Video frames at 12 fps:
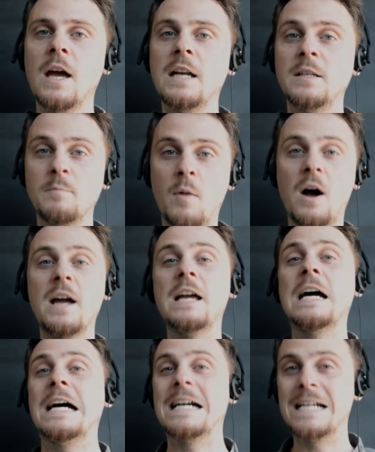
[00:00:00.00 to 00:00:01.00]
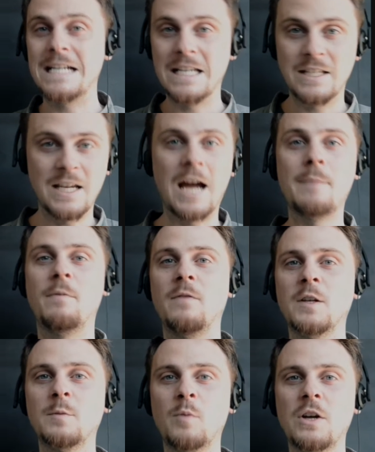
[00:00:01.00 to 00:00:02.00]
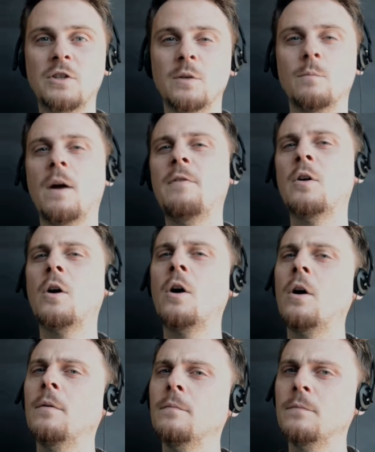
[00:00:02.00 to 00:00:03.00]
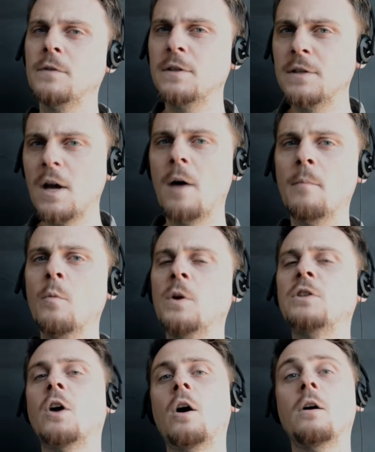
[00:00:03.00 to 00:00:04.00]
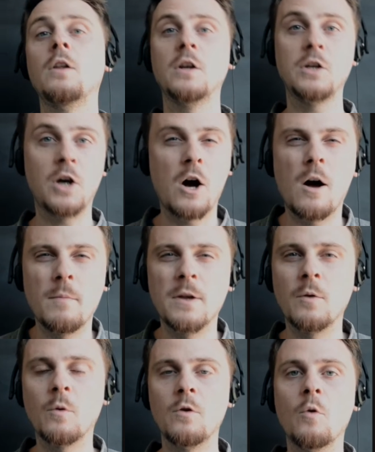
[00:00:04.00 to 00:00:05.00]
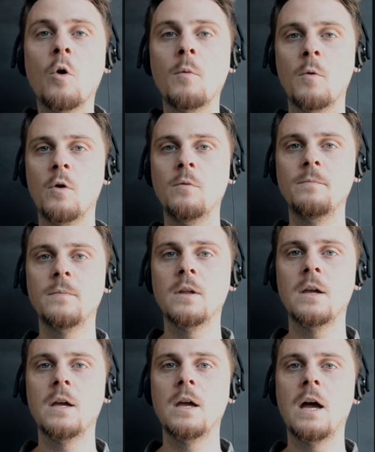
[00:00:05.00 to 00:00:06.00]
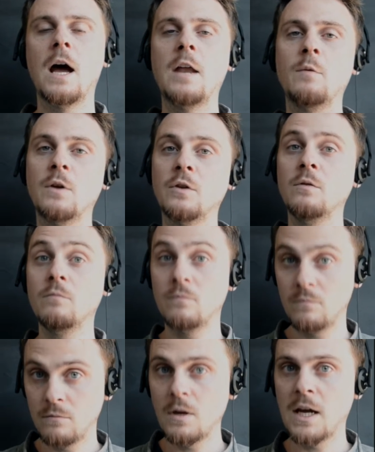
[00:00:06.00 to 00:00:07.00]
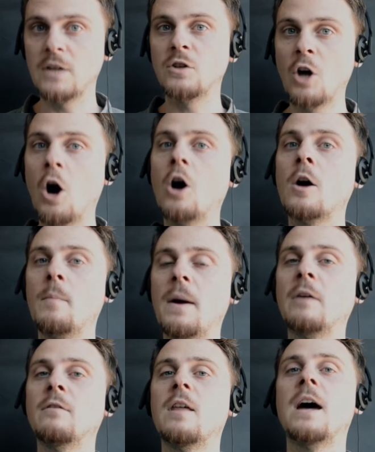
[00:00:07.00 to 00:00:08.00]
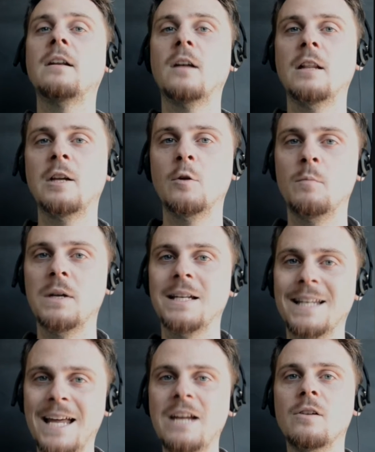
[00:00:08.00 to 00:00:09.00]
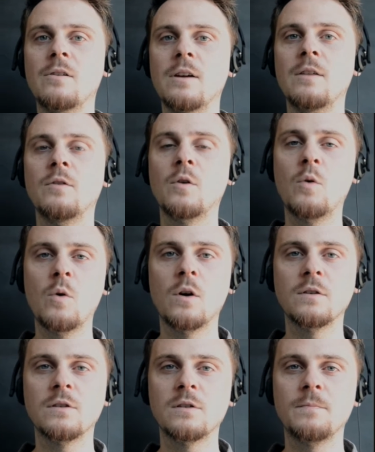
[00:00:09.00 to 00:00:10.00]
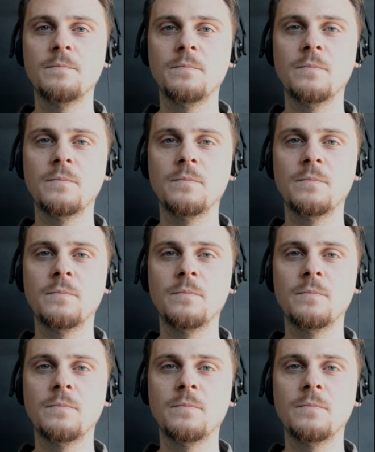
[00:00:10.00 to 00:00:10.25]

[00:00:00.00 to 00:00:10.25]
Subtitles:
It is my type of expression. And there are some which are common or normal, and we'll again talk about that a little bit later in the course.